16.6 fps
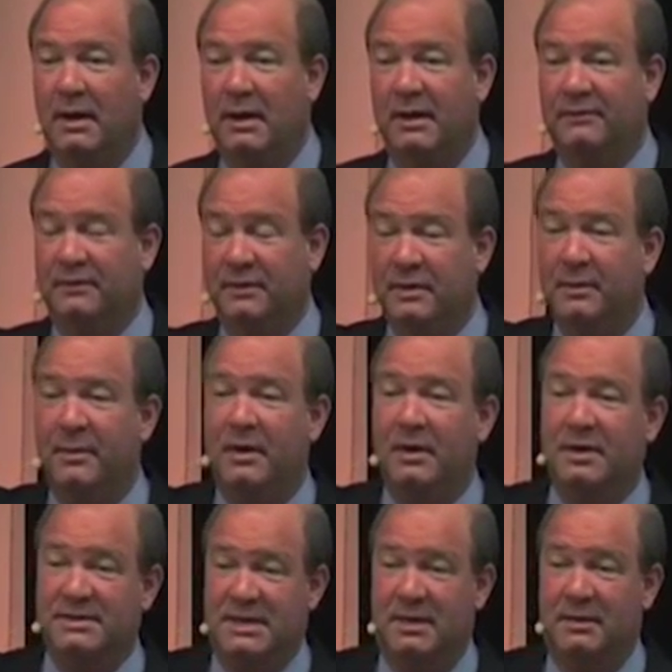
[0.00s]
If Lind
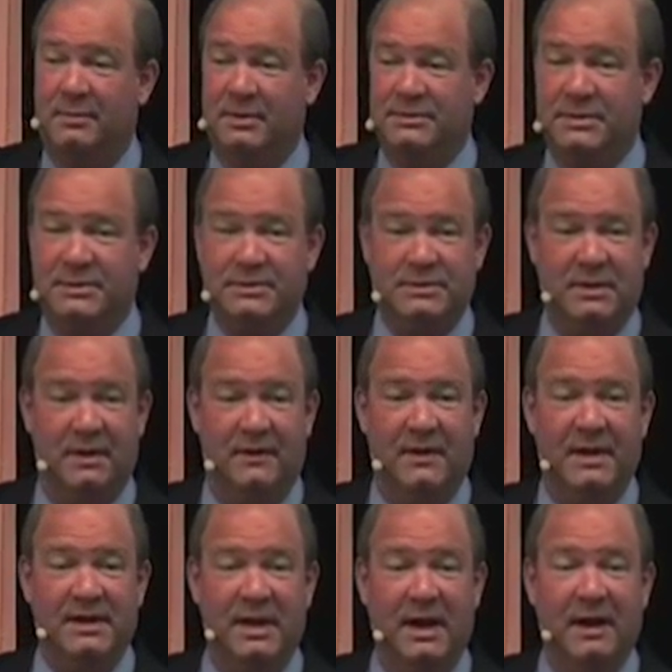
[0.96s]
America is out of business and
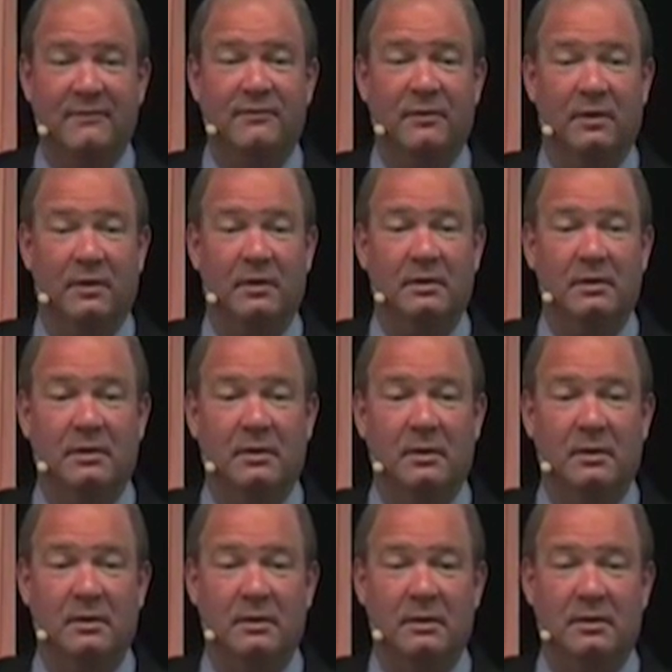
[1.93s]
they never
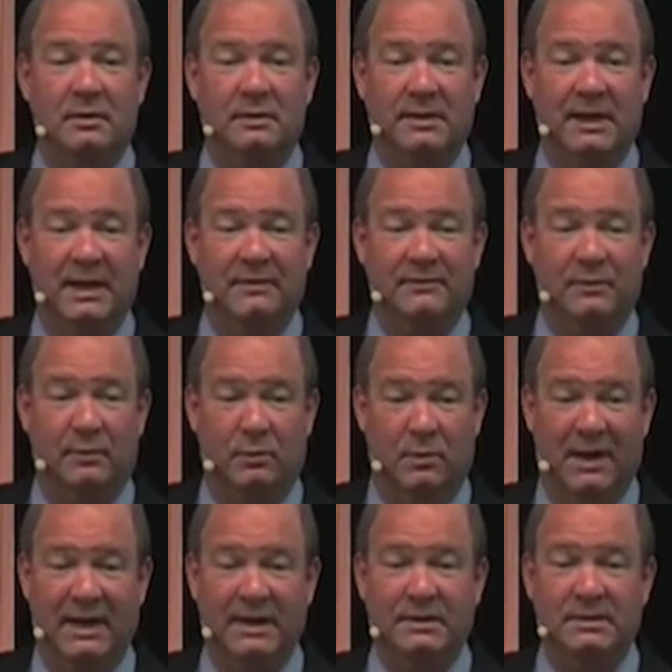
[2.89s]
gave the
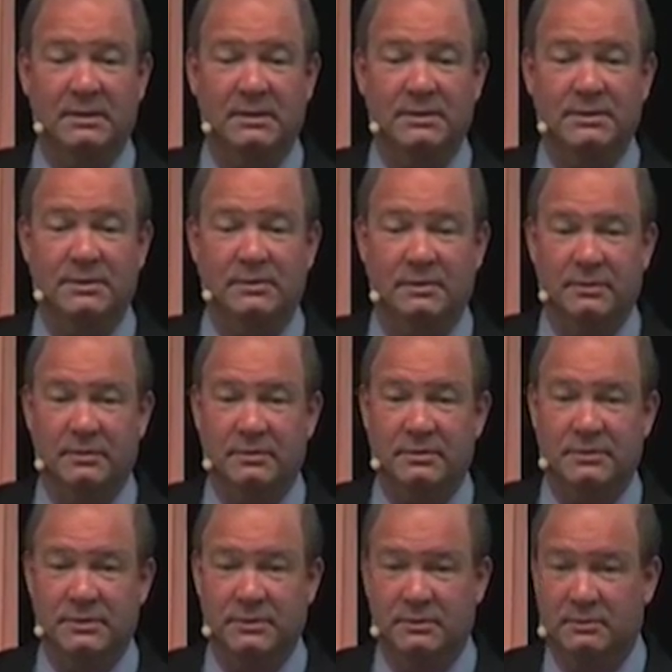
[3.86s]
right
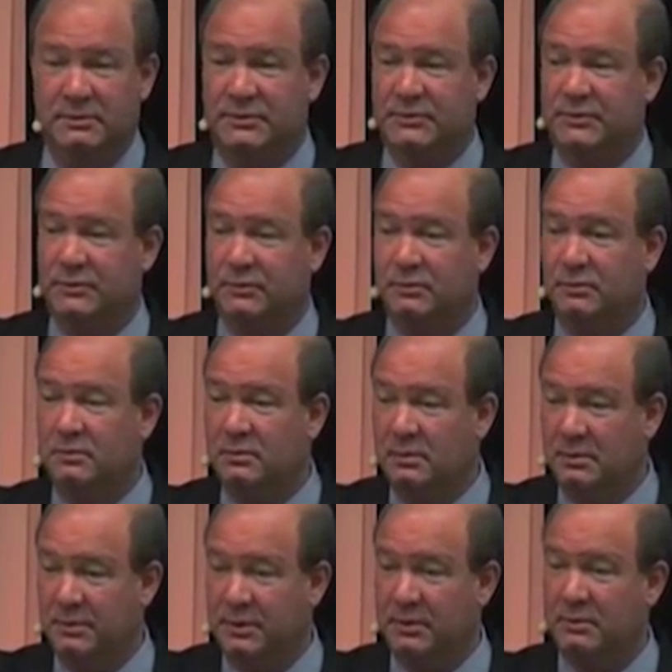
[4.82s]
to sue
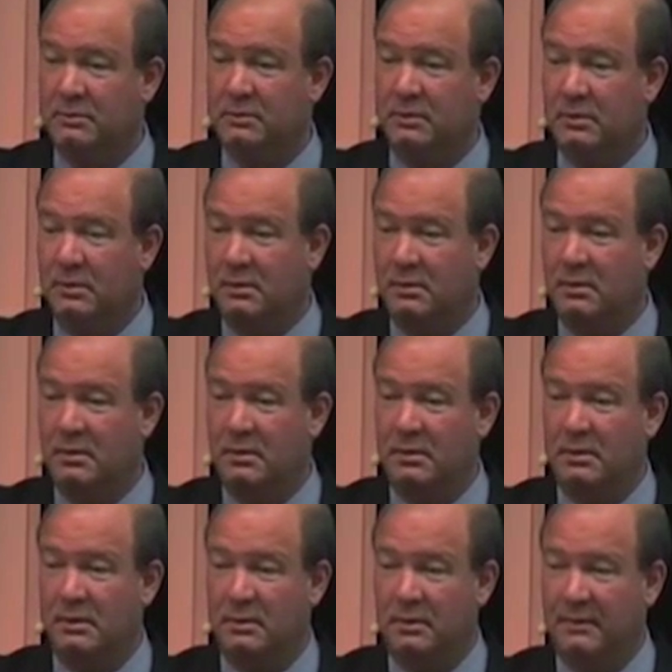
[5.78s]
you,
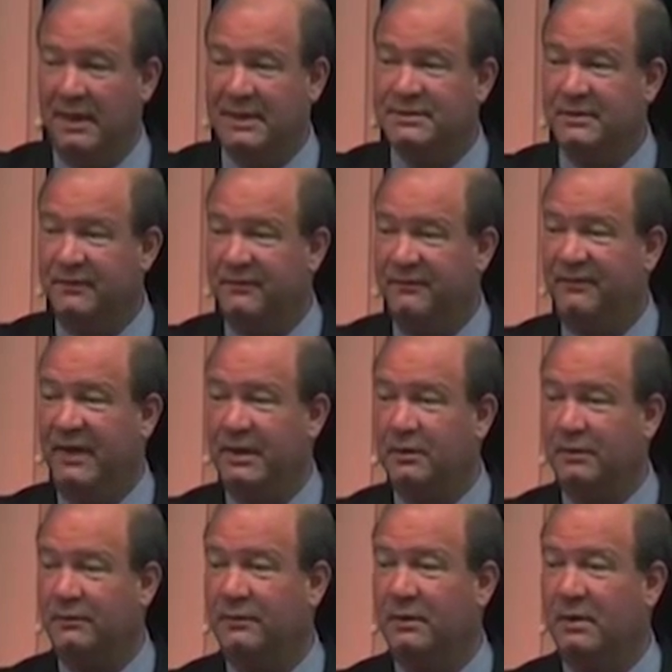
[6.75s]
that's a
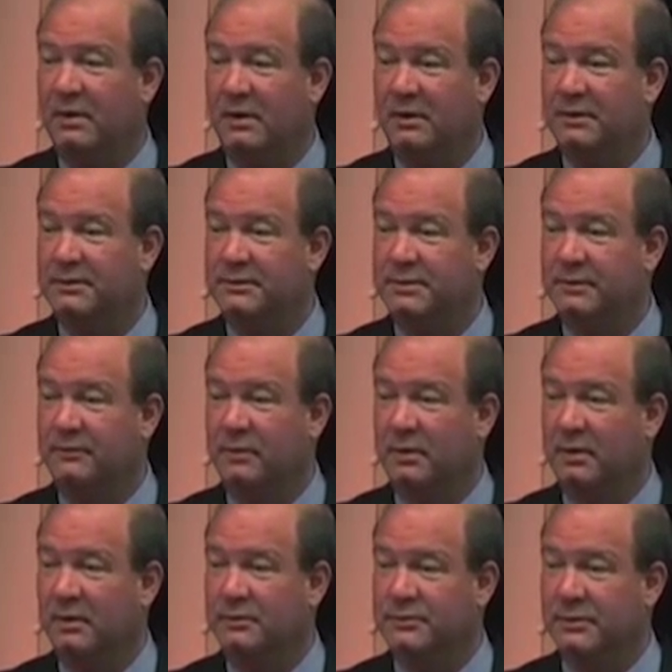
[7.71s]
fatal flaw to the
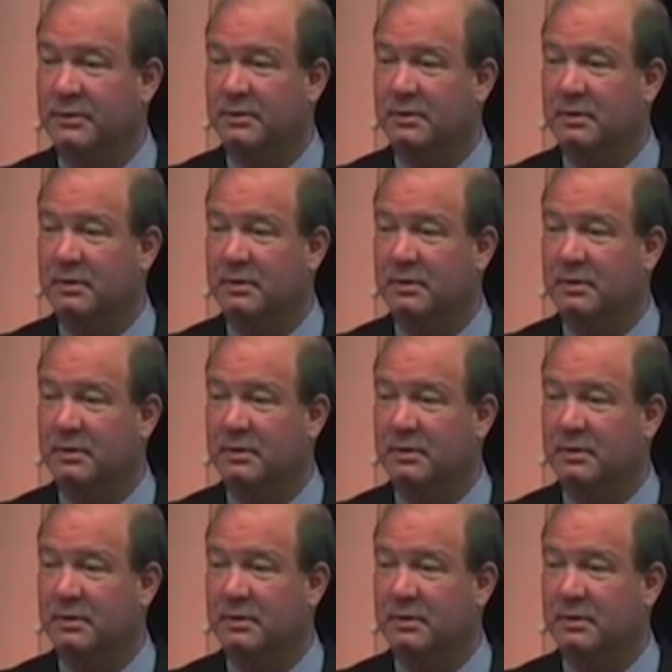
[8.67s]
foreclosure.